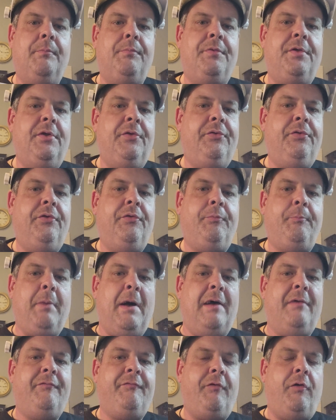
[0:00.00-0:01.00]
This is
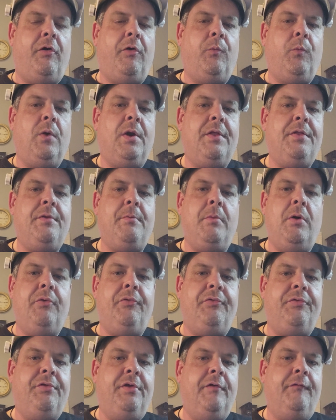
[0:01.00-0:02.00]
by far one of the
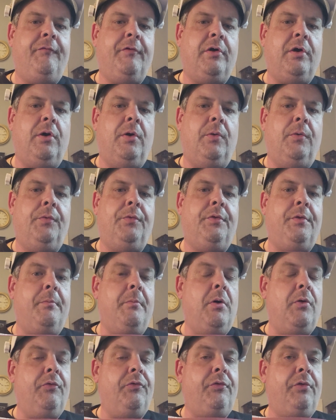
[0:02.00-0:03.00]
most difficult, the
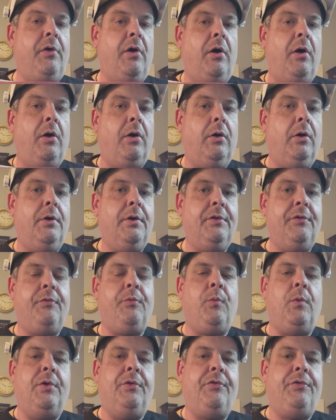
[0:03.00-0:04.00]
most
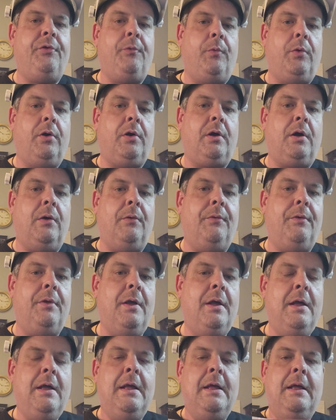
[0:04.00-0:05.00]
hardest ones to work on.
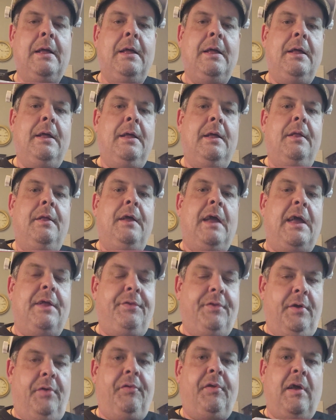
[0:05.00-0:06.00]
It
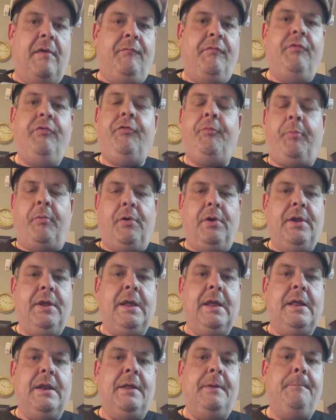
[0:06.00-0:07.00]
does have a spring
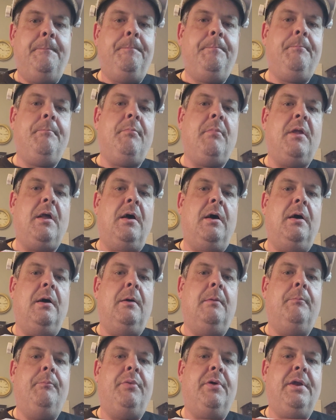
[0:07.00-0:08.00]
in it.
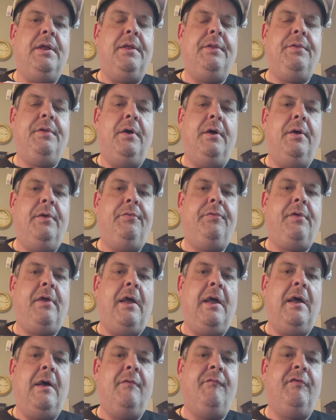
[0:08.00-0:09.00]
but it does
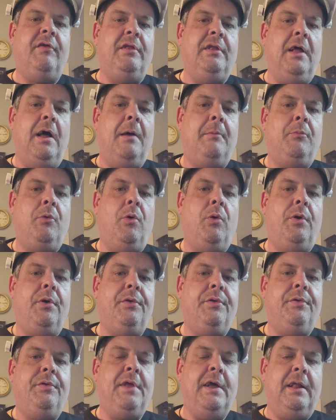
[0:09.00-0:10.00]
have a lot more
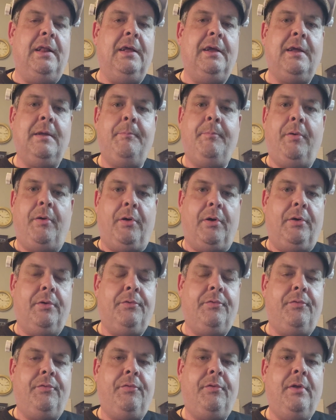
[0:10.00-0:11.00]
delicate
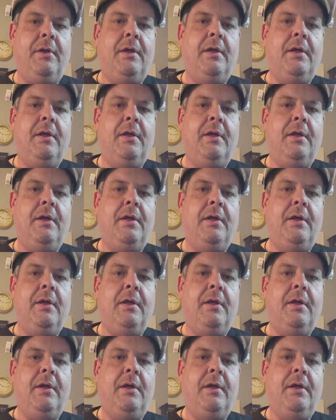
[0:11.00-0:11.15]
parts,